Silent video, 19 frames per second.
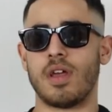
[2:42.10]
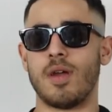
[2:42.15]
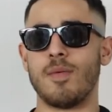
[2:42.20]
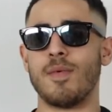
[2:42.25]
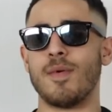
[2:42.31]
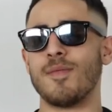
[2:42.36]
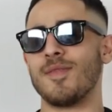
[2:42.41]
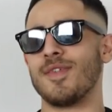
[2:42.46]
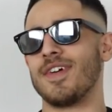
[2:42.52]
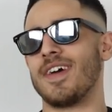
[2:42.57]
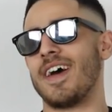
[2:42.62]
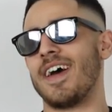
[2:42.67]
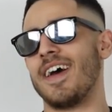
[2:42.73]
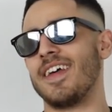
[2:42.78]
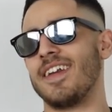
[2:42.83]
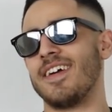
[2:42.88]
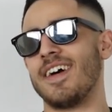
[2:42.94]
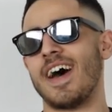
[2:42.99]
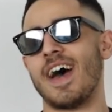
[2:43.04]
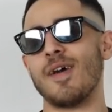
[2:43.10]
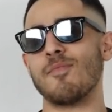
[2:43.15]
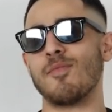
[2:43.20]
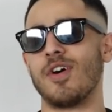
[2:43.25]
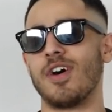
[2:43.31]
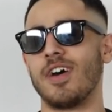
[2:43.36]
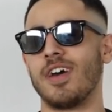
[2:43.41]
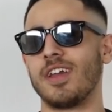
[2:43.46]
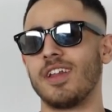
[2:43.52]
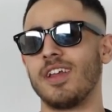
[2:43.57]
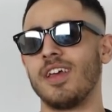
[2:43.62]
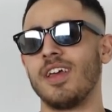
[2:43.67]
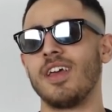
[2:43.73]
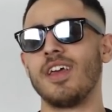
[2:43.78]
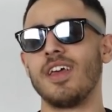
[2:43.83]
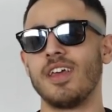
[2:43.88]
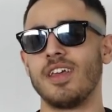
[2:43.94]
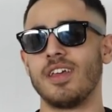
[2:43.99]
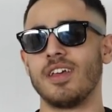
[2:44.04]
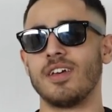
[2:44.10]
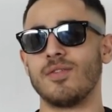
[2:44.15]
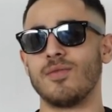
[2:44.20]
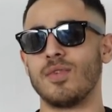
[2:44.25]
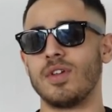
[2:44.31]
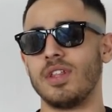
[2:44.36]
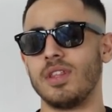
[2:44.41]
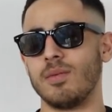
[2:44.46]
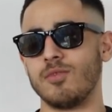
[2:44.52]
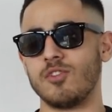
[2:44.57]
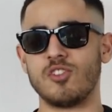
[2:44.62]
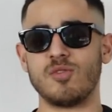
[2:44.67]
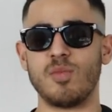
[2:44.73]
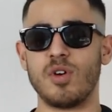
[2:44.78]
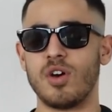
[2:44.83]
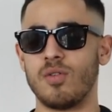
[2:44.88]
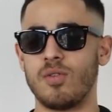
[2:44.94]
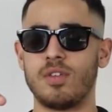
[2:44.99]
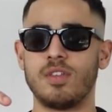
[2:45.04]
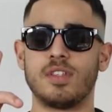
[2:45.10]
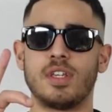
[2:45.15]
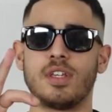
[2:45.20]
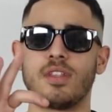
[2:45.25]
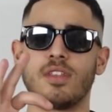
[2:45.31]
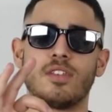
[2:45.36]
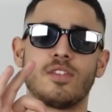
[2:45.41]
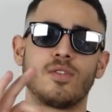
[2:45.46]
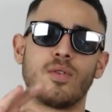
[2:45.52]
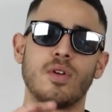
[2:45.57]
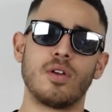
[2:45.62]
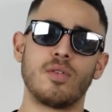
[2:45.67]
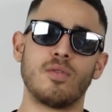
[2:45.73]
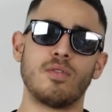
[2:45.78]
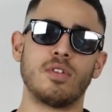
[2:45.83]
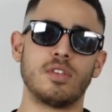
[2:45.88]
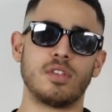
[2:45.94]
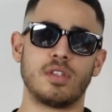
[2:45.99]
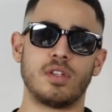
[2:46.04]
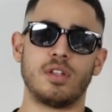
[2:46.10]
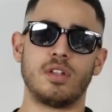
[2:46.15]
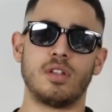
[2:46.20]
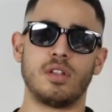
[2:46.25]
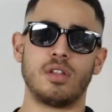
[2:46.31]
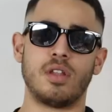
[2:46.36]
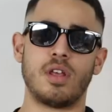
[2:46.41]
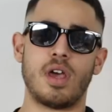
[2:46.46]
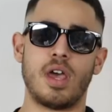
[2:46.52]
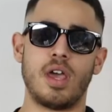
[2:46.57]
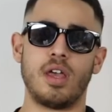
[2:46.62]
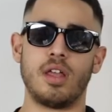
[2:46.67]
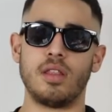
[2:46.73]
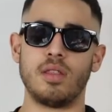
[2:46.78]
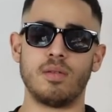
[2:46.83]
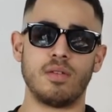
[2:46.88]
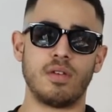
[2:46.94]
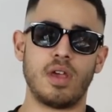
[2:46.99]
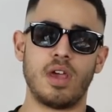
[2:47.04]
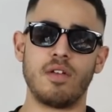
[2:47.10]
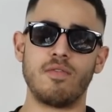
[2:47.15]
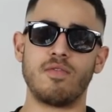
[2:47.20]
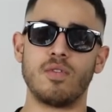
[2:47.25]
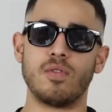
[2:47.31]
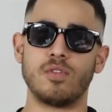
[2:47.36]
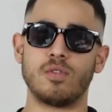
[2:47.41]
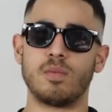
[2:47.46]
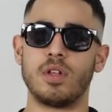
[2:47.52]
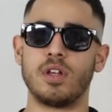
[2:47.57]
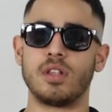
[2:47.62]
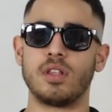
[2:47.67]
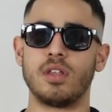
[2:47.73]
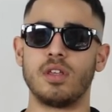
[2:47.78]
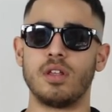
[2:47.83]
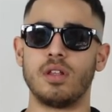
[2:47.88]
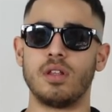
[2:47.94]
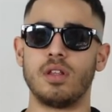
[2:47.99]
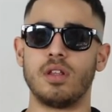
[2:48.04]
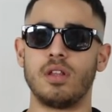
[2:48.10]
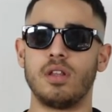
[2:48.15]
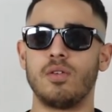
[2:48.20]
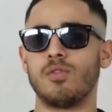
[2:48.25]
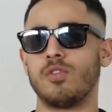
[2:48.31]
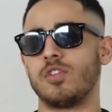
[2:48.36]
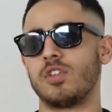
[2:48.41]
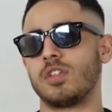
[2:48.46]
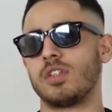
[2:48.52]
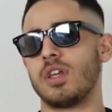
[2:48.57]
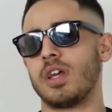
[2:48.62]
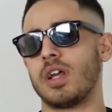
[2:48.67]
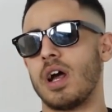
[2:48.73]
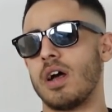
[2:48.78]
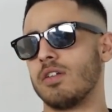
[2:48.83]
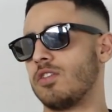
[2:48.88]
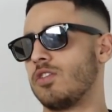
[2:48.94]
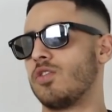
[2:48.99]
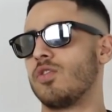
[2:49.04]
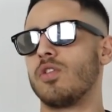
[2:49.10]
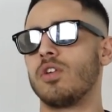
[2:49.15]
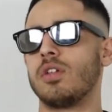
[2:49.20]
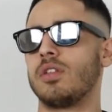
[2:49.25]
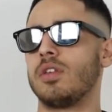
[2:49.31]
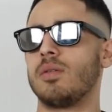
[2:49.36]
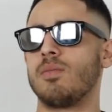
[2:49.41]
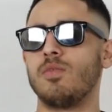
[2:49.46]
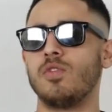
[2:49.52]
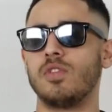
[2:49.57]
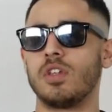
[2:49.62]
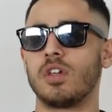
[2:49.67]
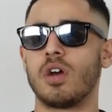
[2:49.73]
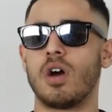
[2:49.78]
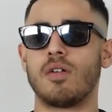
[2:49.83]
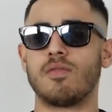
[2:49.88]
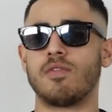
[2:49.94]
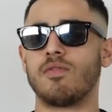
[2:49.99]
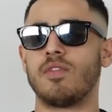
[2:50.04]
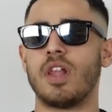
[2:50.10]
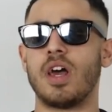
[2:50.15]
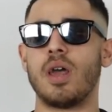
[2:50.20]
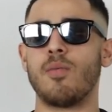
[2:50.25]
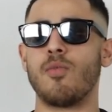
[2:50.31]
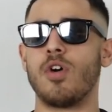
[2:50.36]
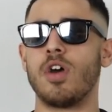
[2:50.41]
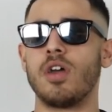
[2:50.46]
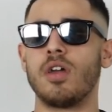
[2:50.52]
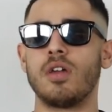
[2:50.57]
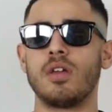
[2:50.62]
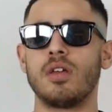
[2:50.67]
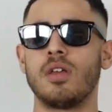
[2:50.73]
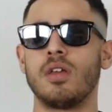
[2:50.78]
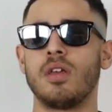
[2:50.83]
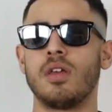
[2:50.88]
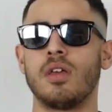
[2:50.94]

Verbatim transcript: I remember I had an iPod, one of them small ones, like the square ones, and I had the headphones plugged in. And it was just like I was torrenting music off of LimeWire.